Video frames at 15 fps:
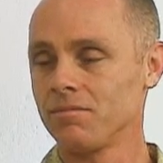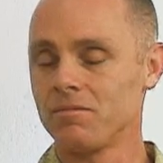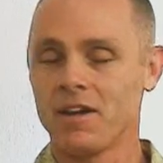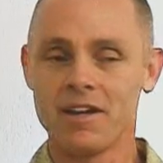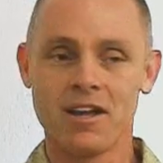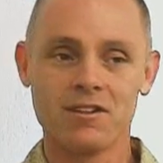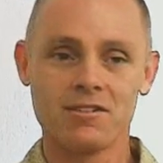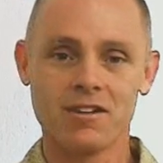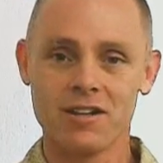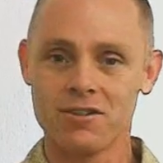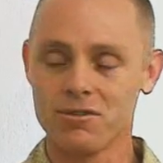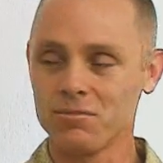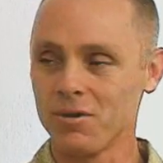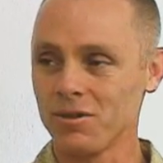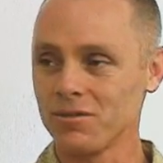I guess that's
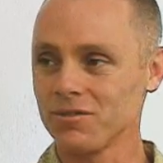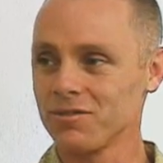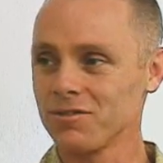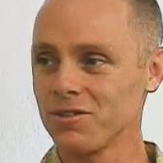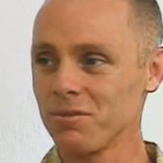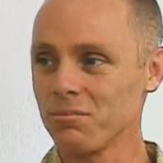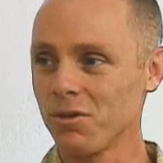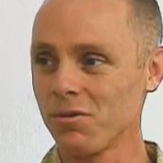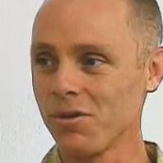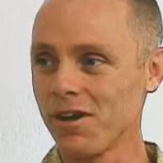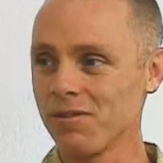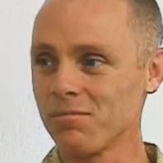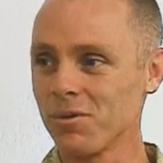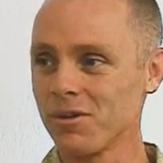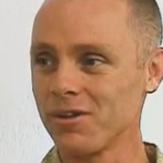the most simple way
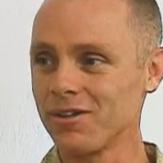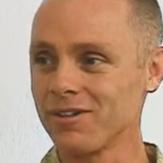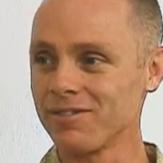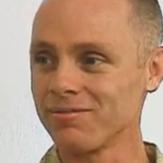of putting it.